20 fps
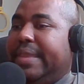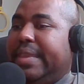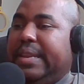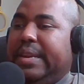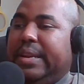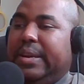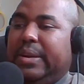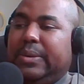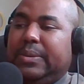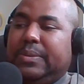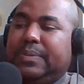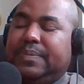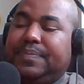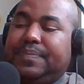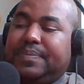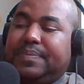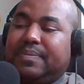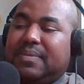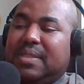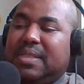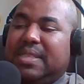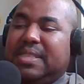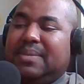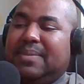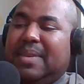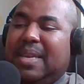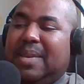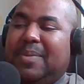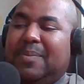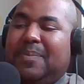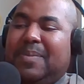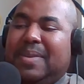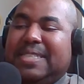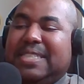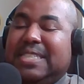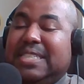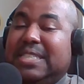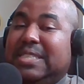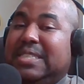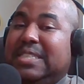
You know, she maybe, but she